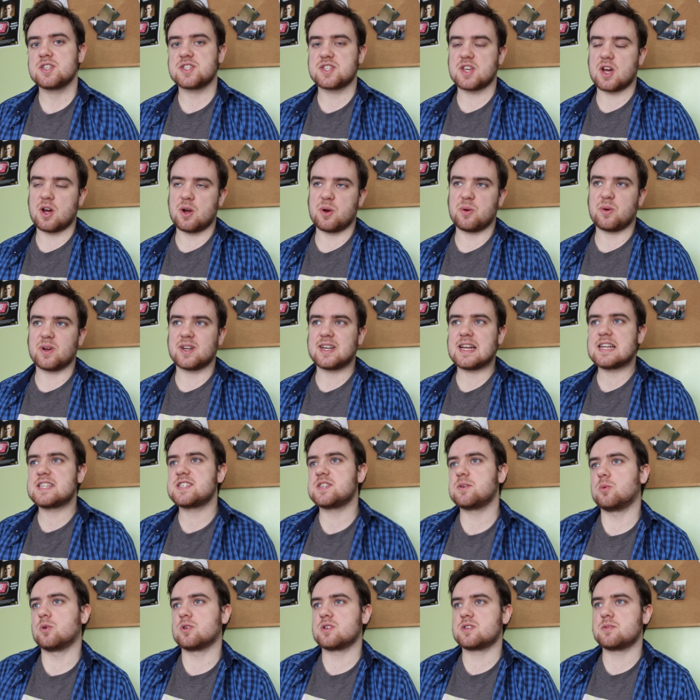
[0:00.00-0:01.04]
So,
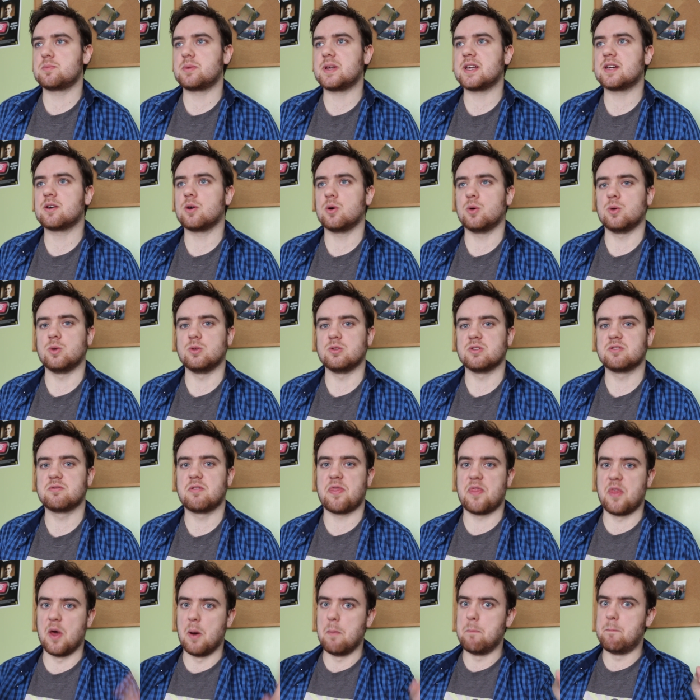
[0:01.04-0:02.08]
unless you want to be
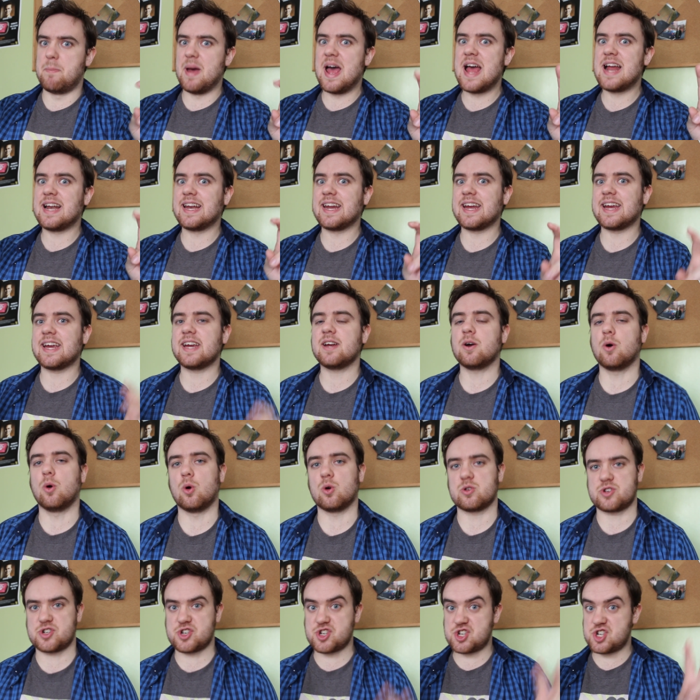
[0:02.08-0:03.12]
called the belly
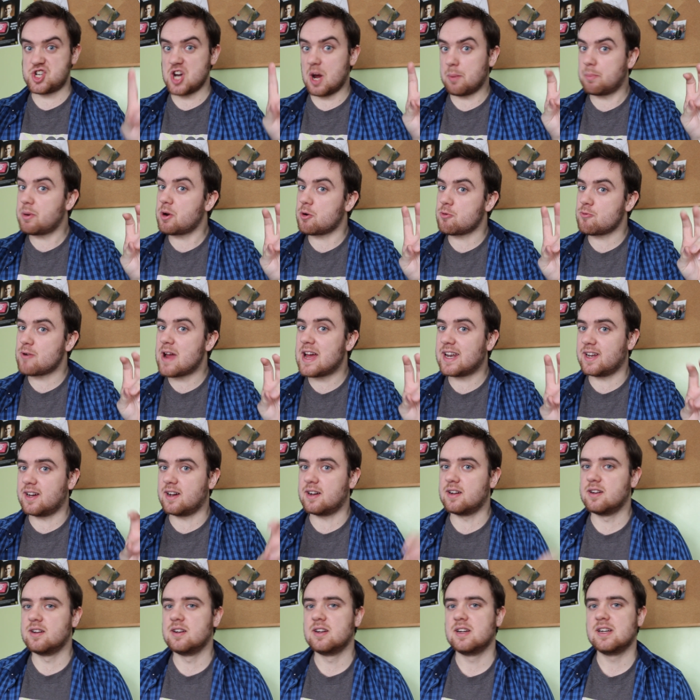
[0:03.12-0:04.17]
or
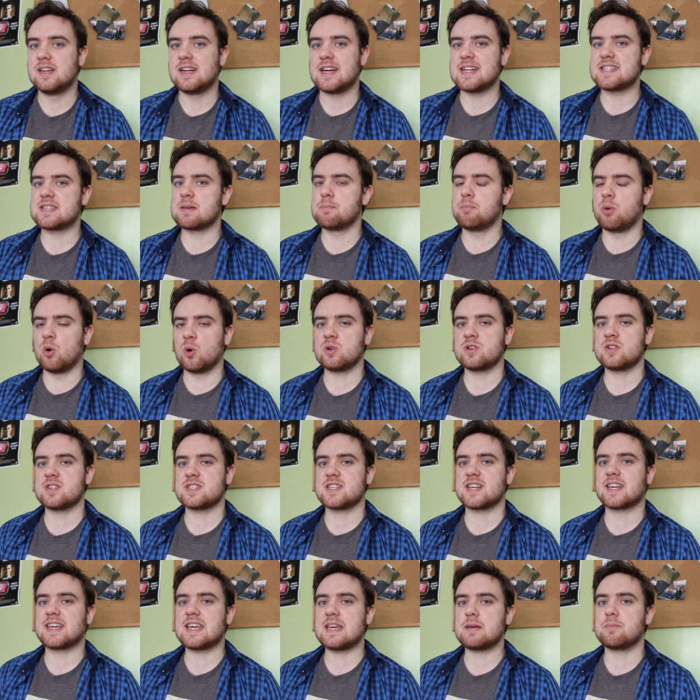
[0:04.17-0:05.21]
chubberella, it's
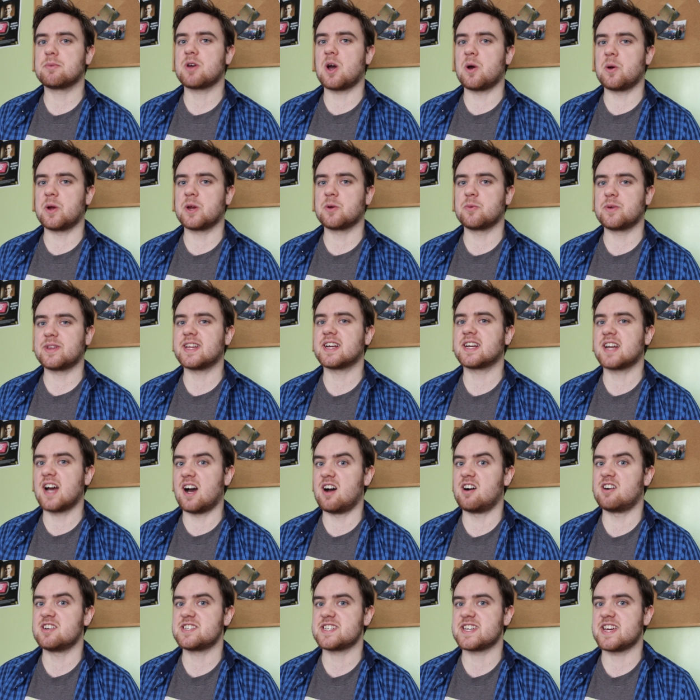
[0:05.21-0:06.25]
important to keep going with the
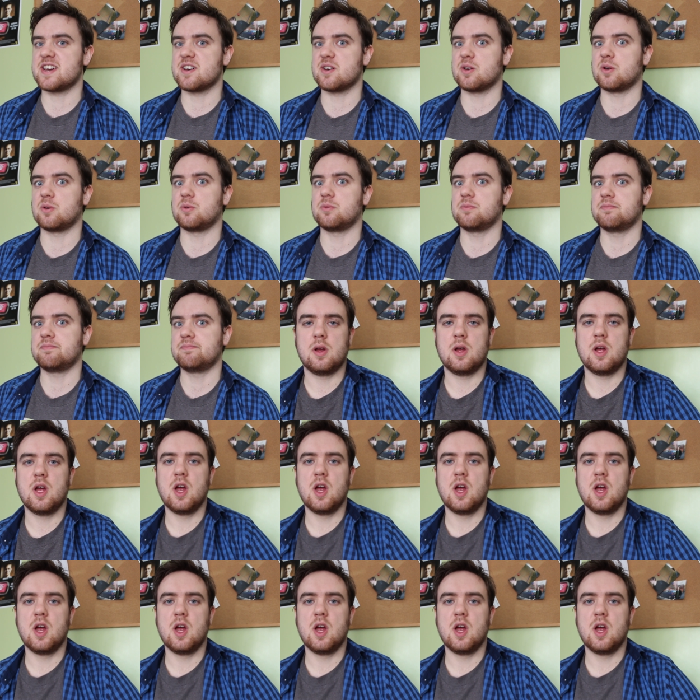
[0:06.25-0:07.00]
cardio.